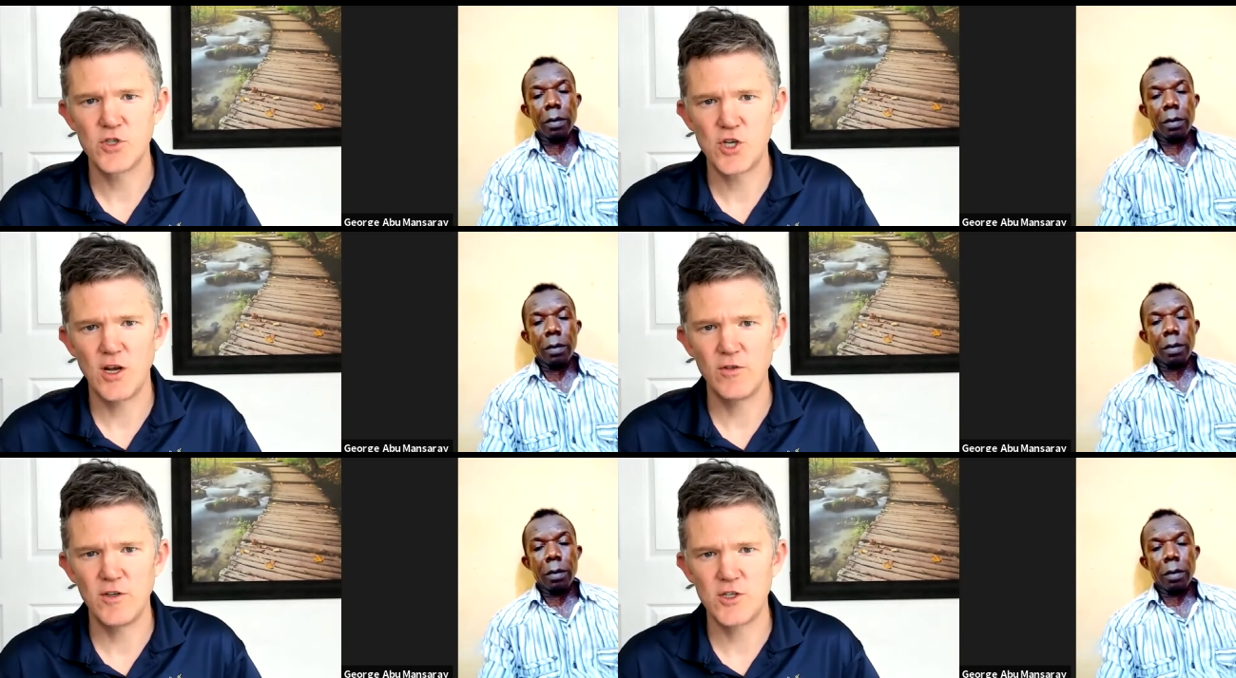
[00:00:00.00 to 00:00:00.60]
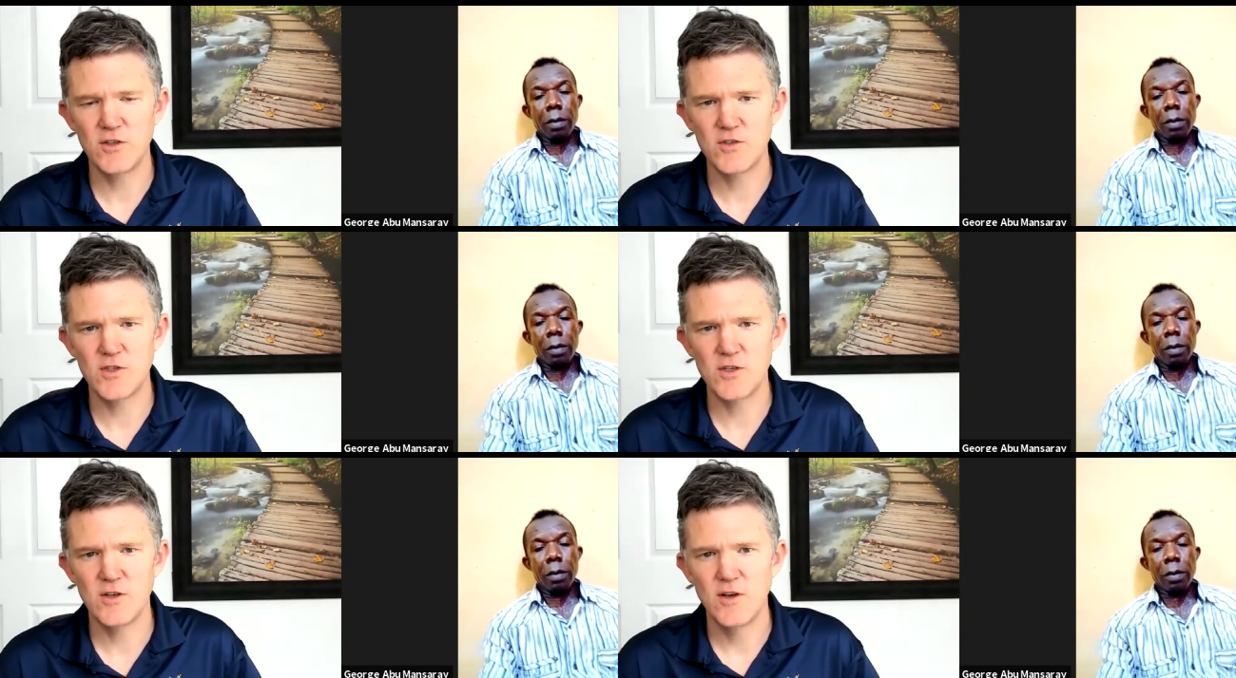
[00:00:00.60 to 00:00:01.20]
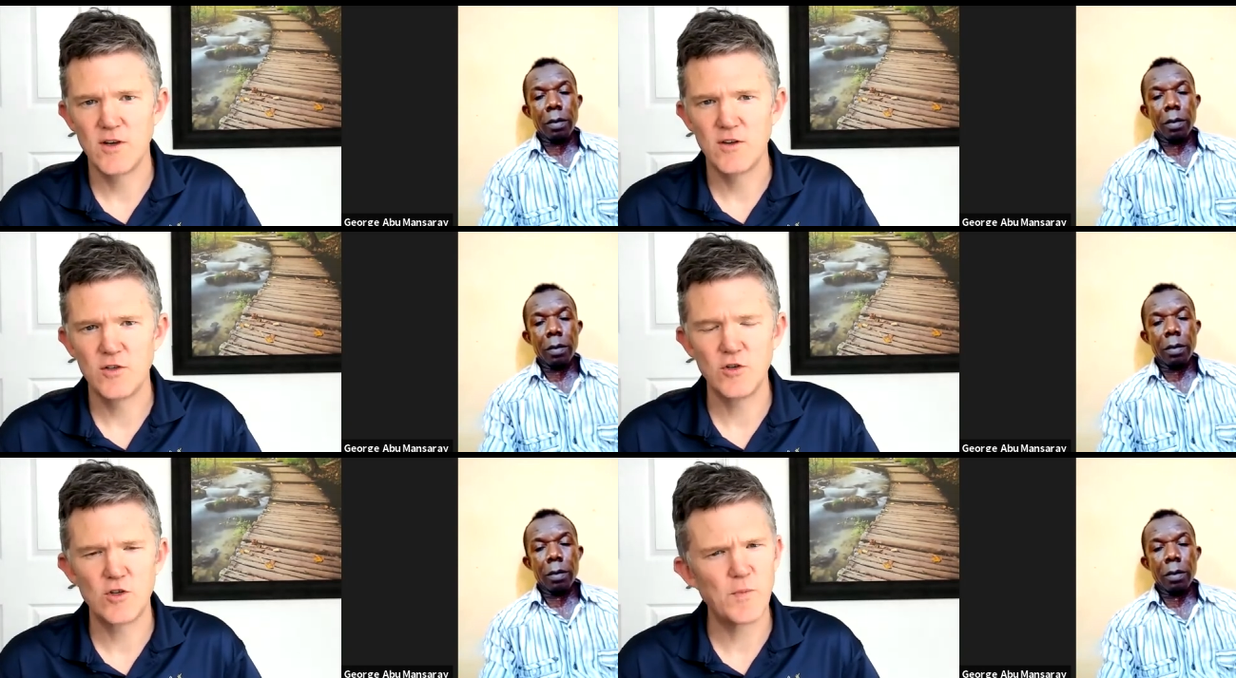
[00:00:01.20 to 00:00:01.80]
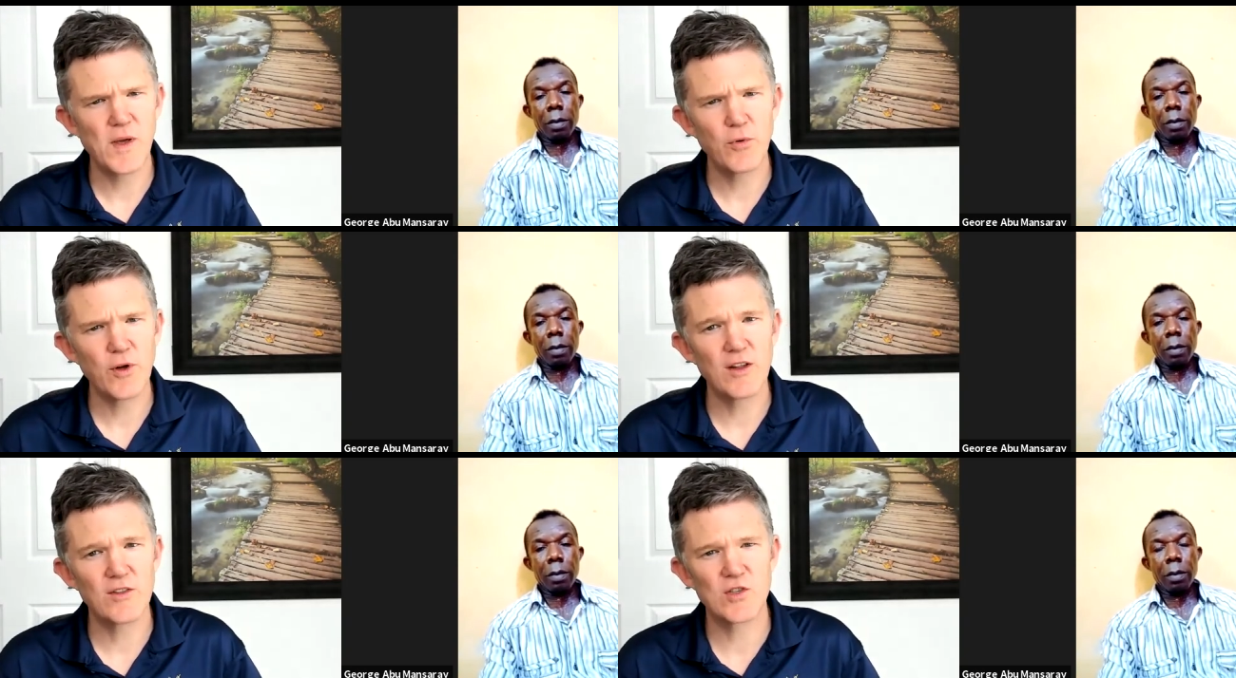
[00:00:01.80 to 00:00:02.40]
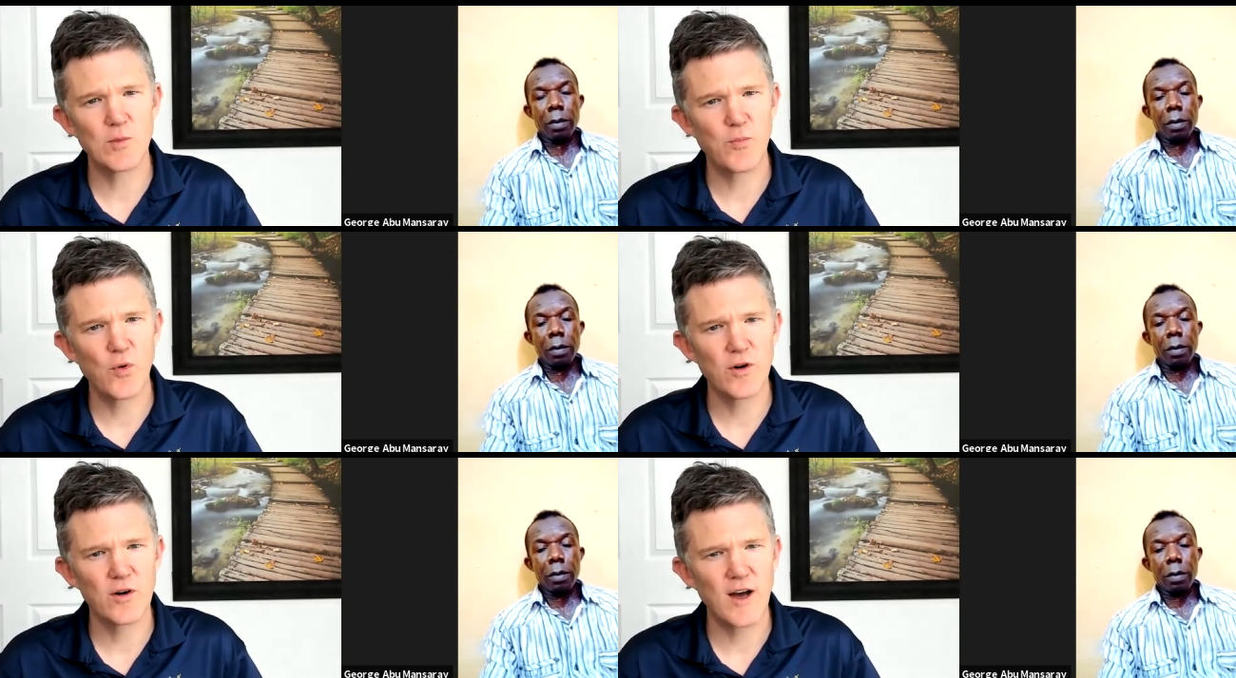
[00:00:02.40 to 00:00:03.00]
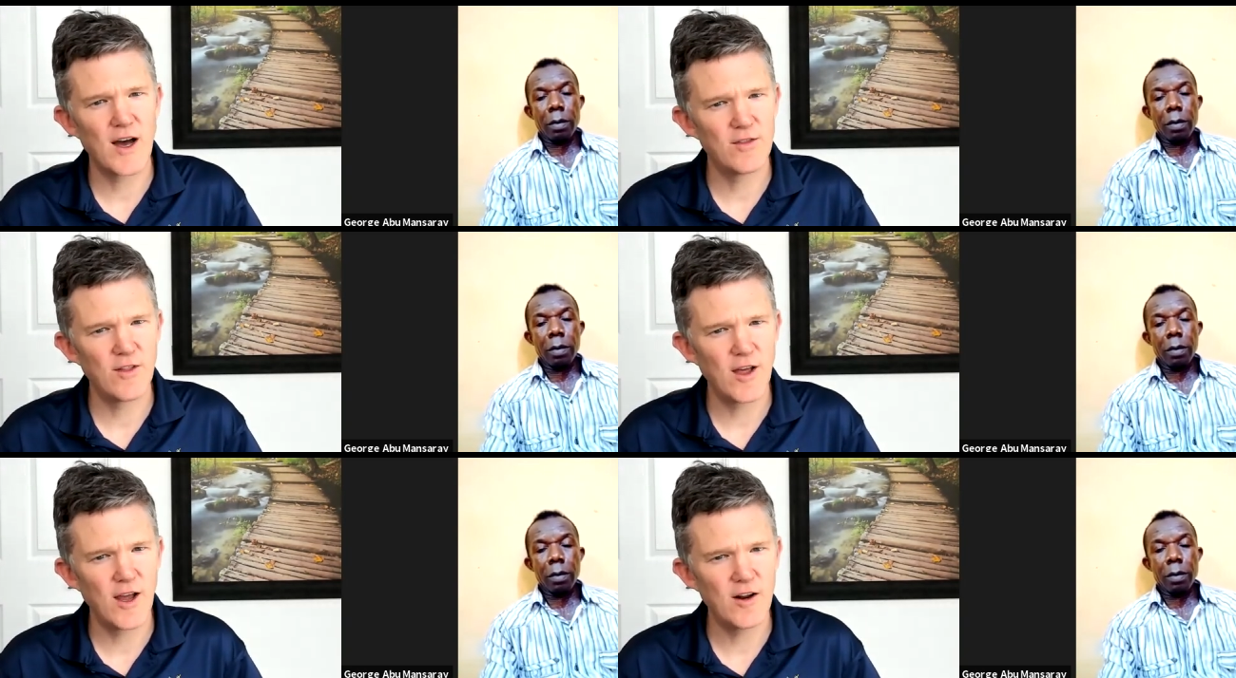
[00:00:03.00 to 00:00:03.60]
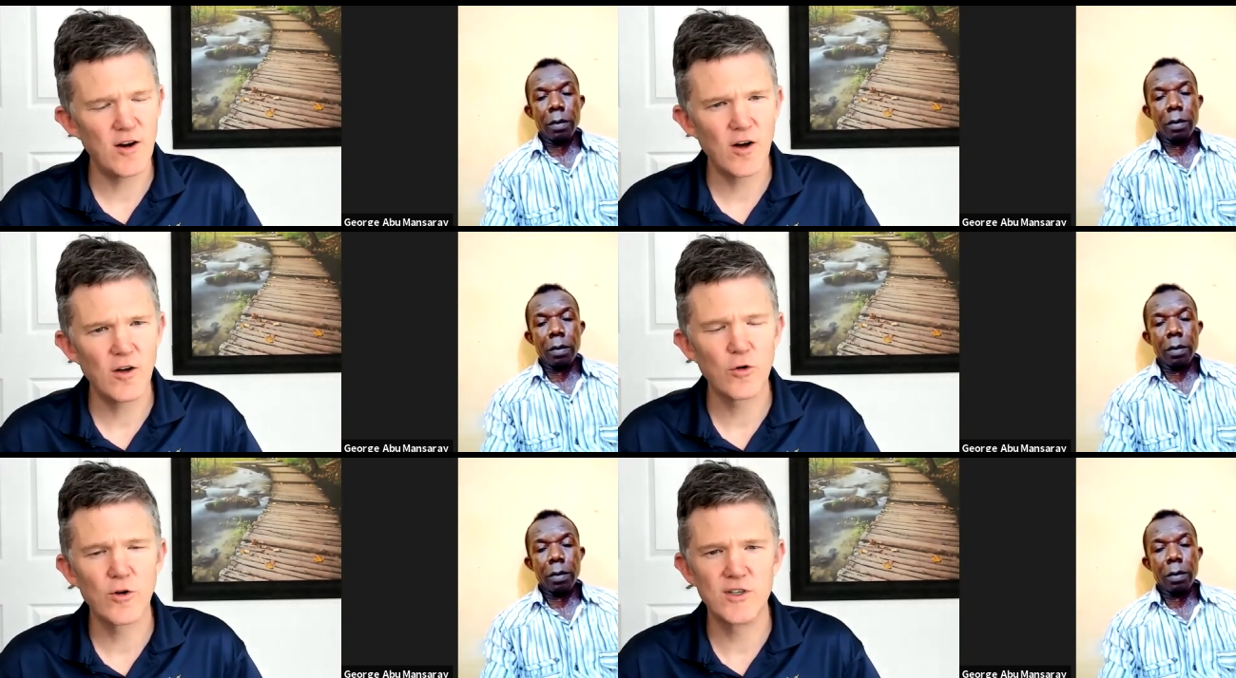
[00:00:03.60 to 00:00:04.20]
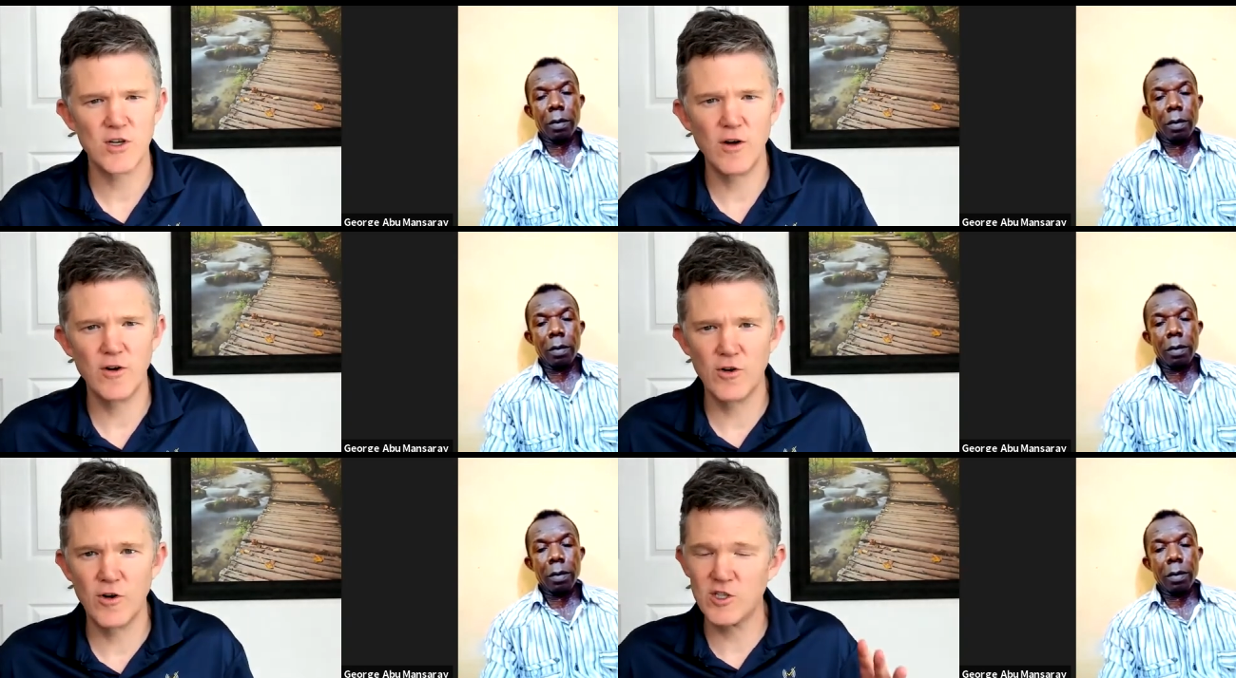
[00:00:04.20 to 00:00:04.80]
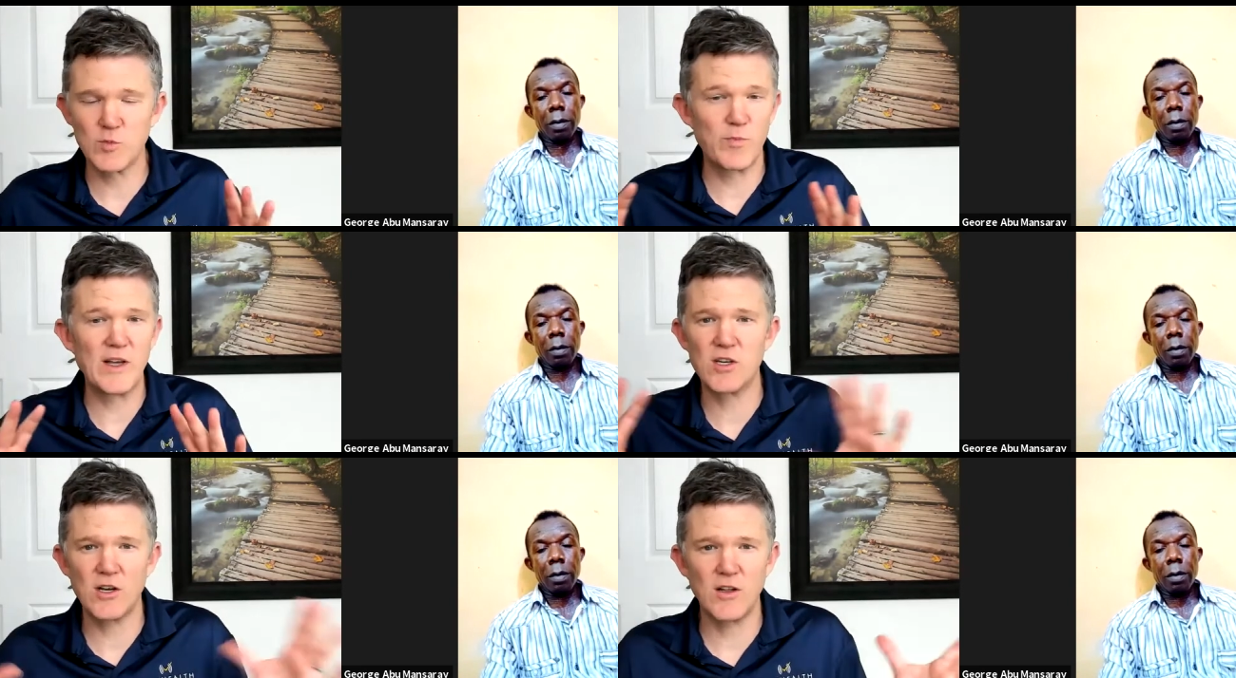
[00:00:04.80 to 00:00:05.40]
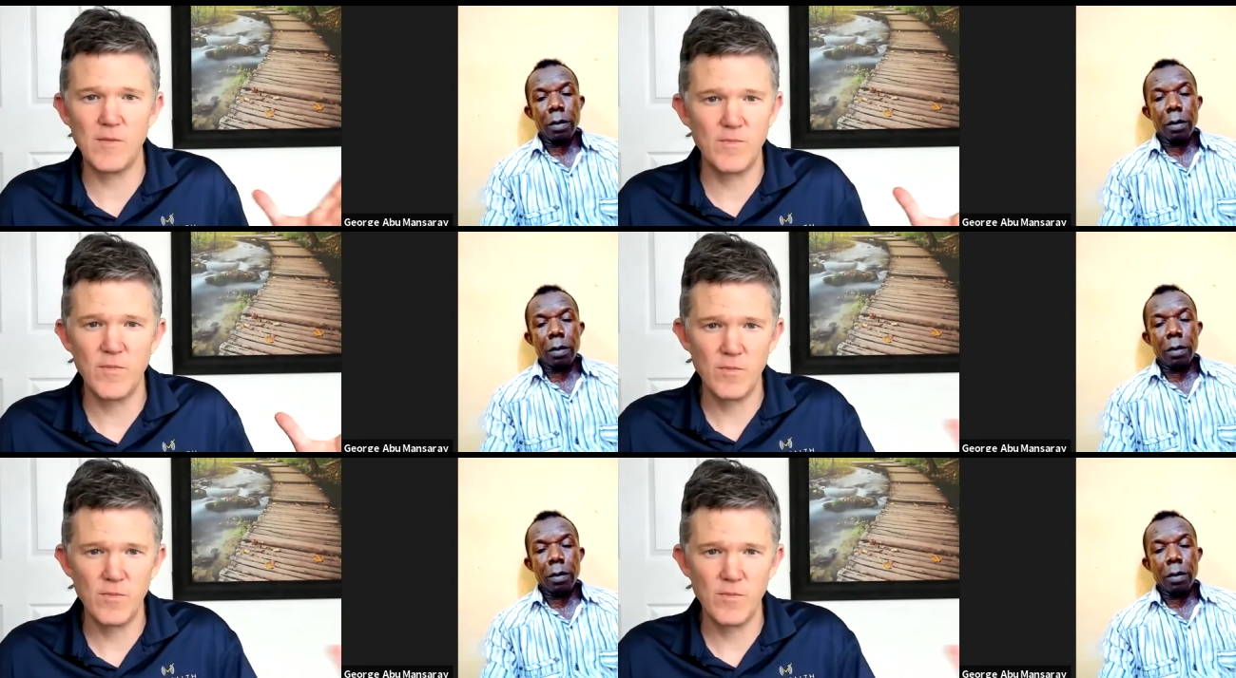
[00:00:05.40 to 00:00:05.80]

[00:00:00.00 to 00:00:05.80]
Speaker 1: challenges. Do, do people get support online at all, or is or is basically